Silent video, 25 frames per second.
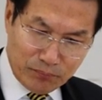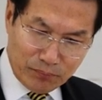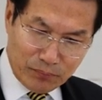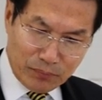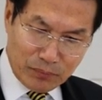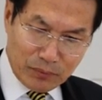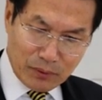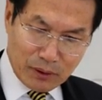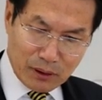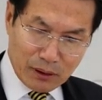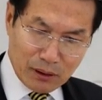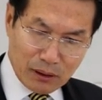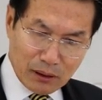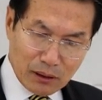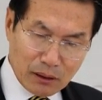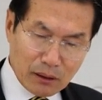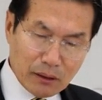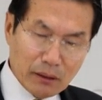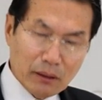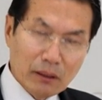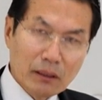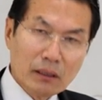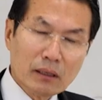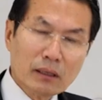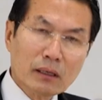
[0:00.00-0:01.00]

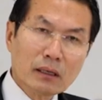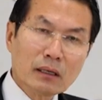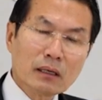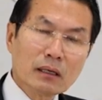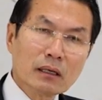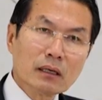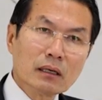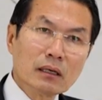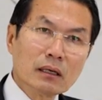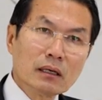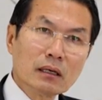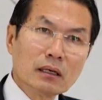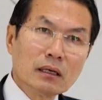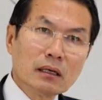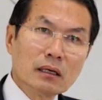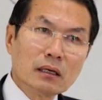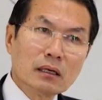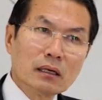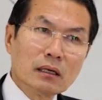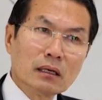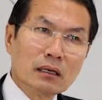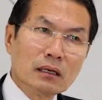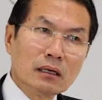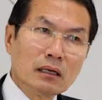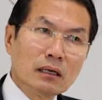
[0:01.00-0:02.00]

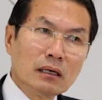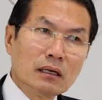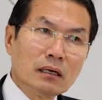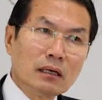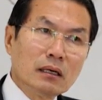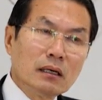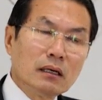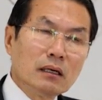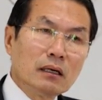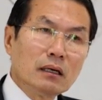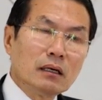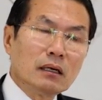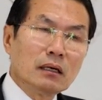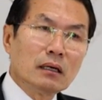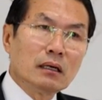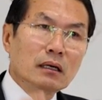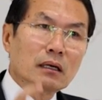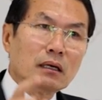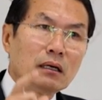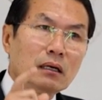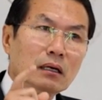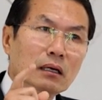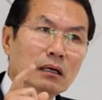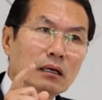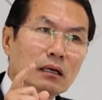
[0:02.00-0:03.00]

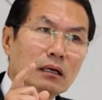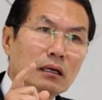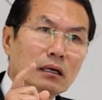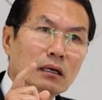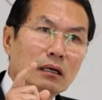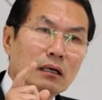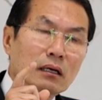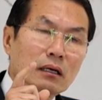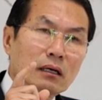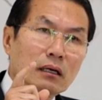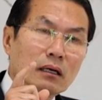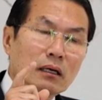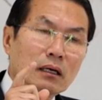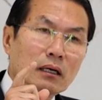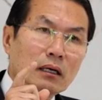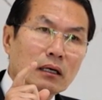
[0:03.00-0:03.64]
No one is speaking in this clip.